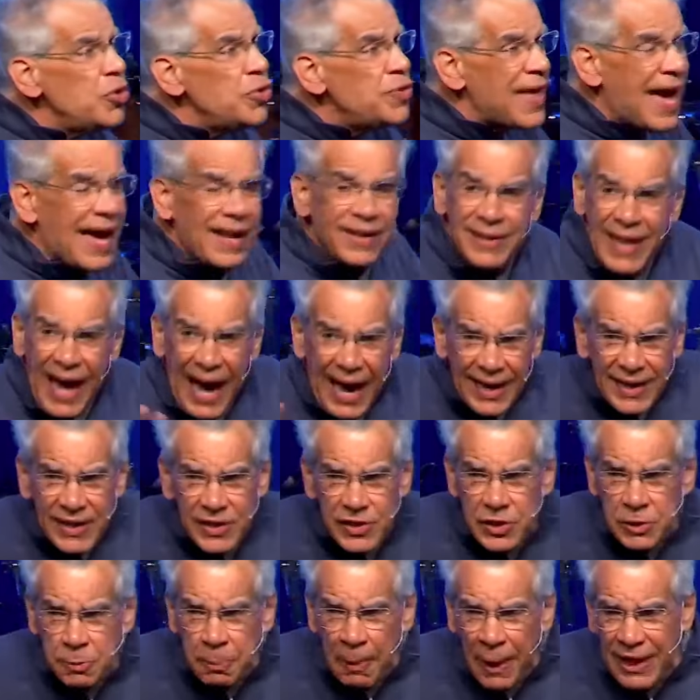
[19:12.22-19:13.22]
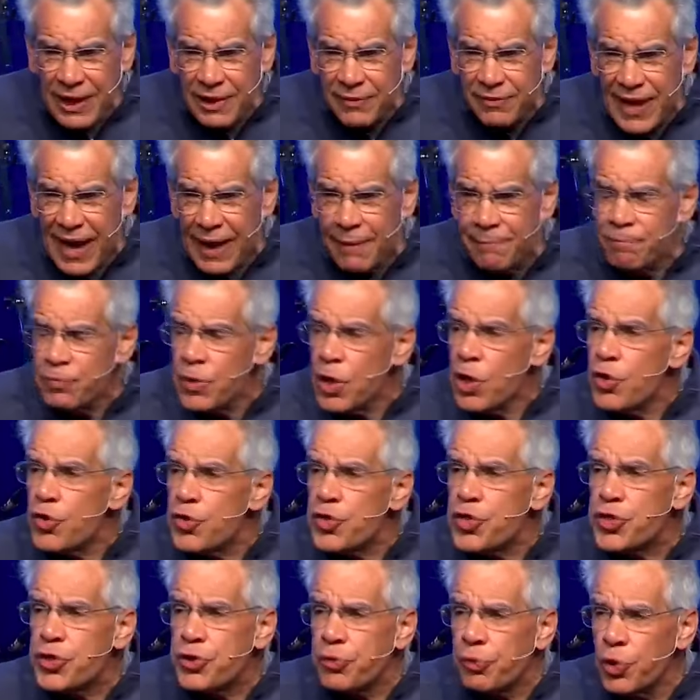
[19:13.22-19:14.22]
that, not in spite of that,
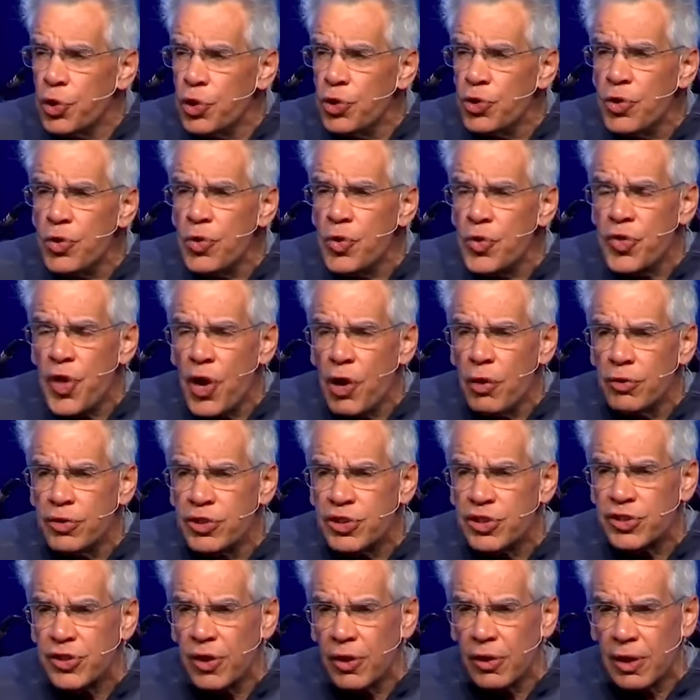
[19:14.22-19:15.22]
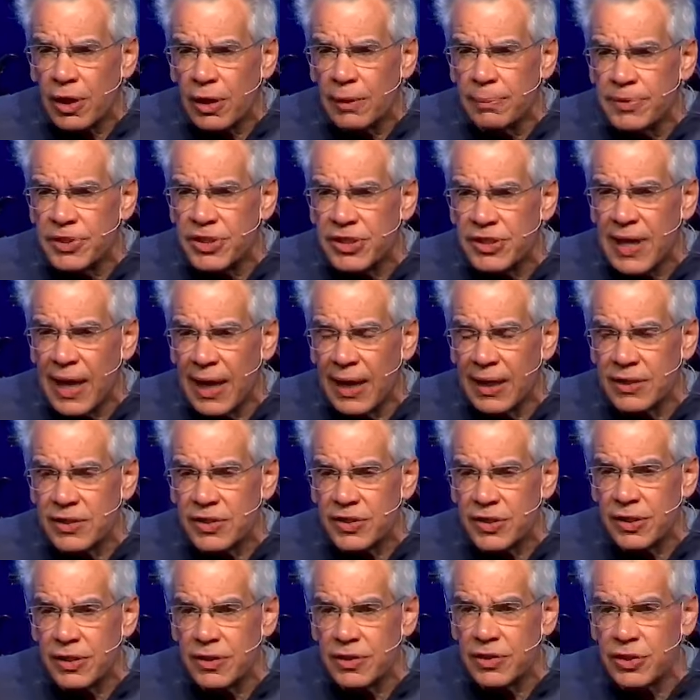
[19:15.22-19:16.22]
through those
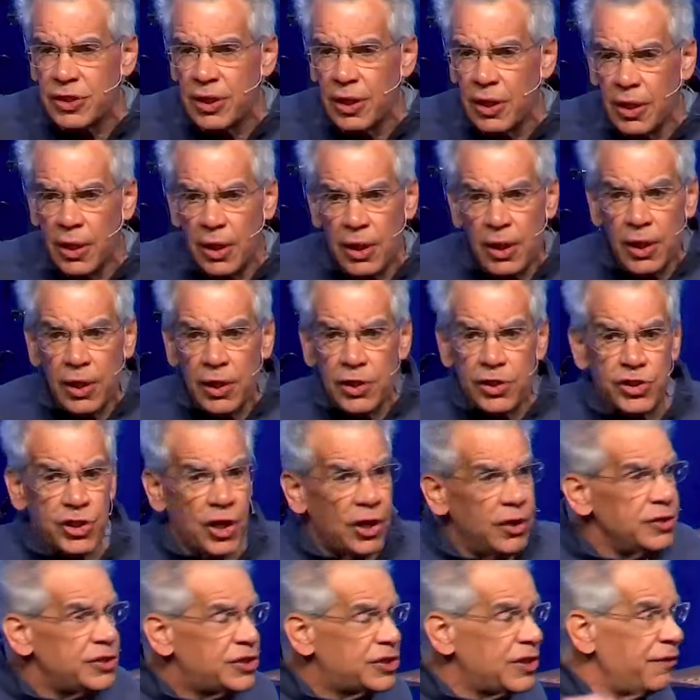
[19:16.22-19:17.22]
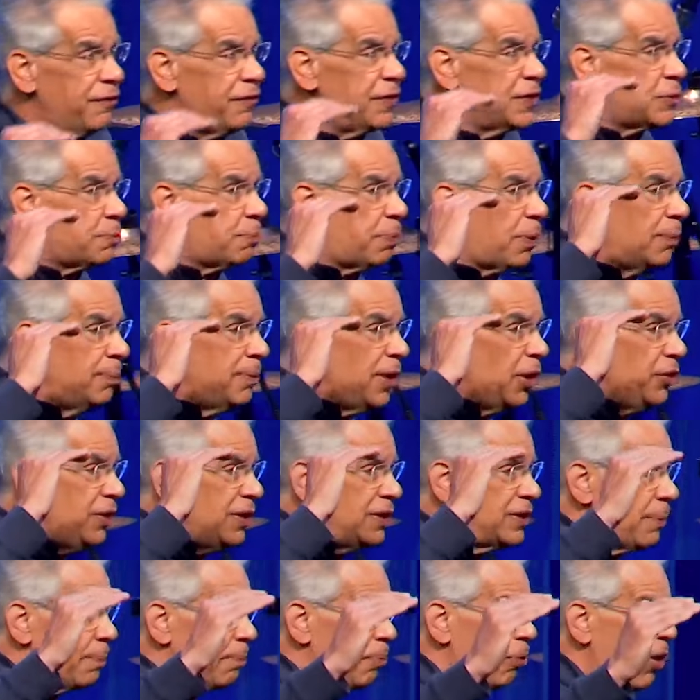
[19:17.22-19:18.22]
circumstances, Joseph is promoted
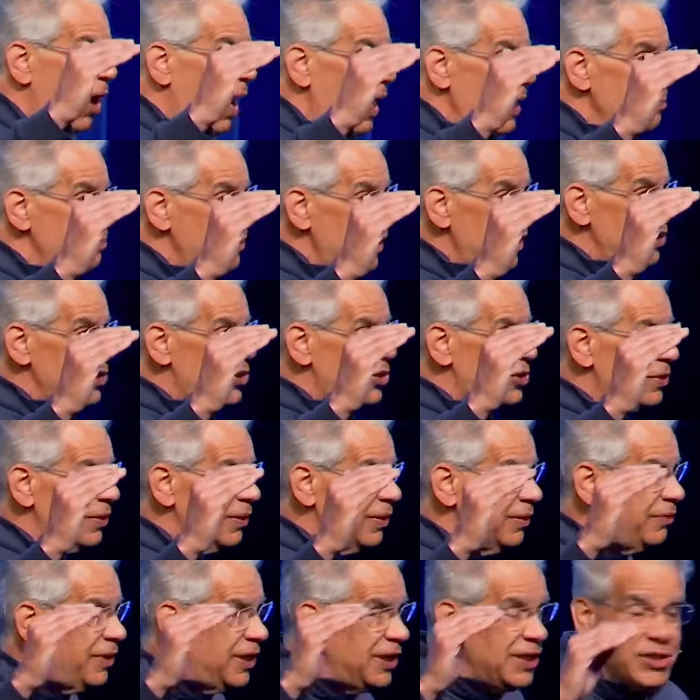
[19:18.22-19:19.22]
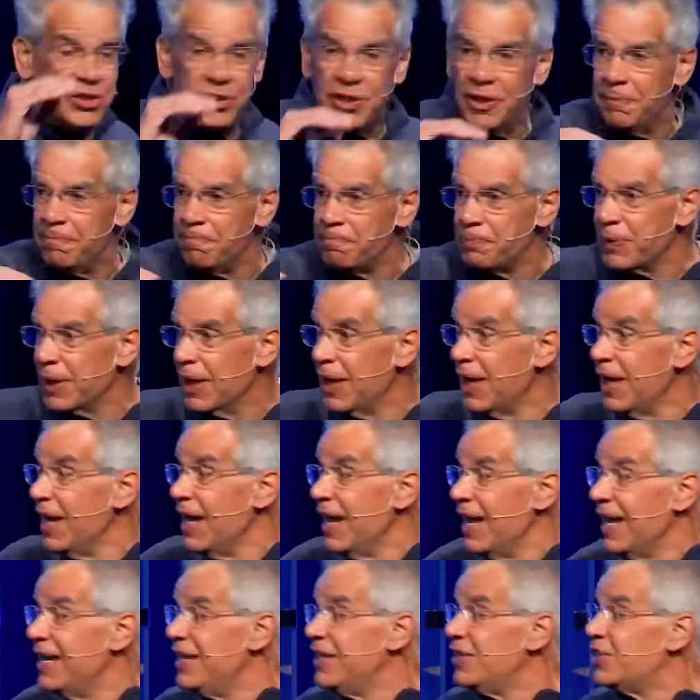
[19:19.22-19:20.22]
the prime minister of Egypt.
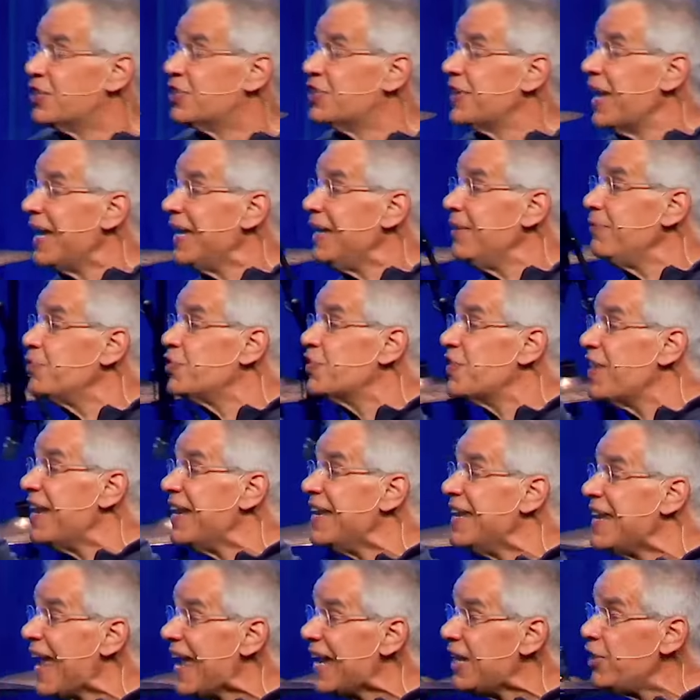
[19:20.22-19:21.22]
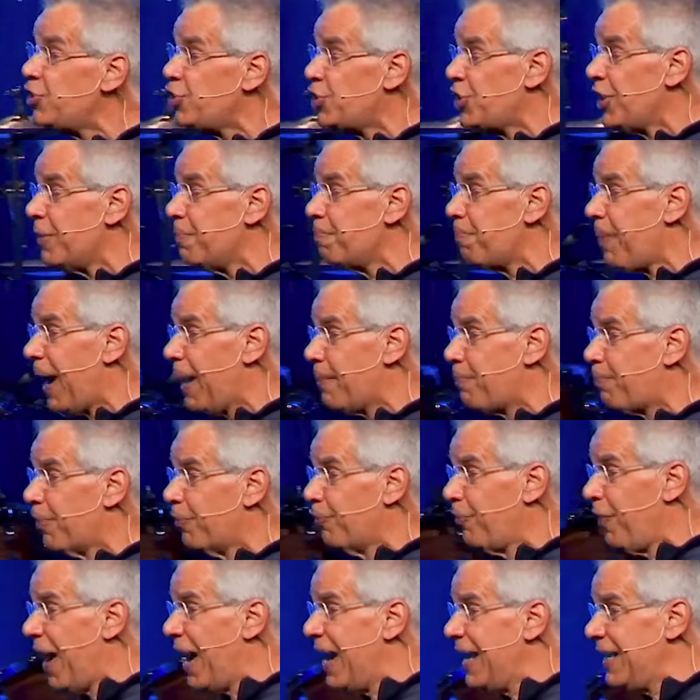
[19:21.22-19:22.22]
He saves the nation by
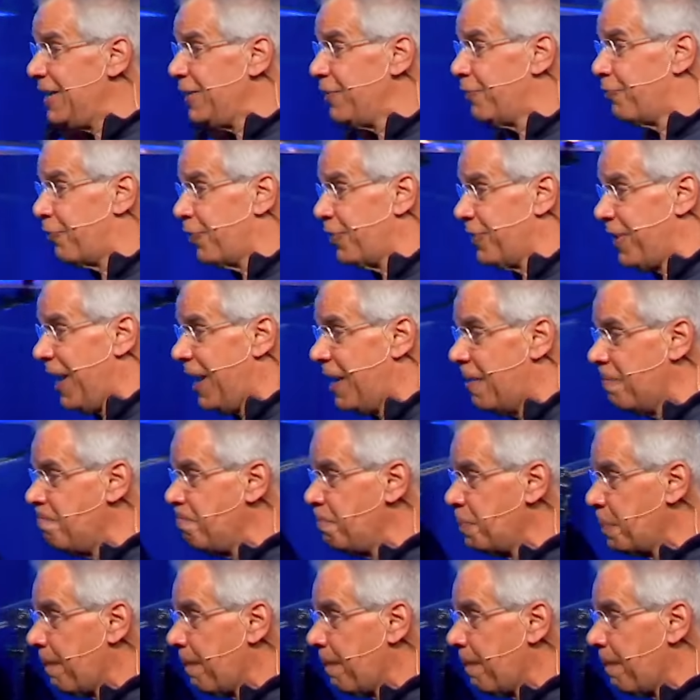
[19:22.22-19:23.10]
providing for them.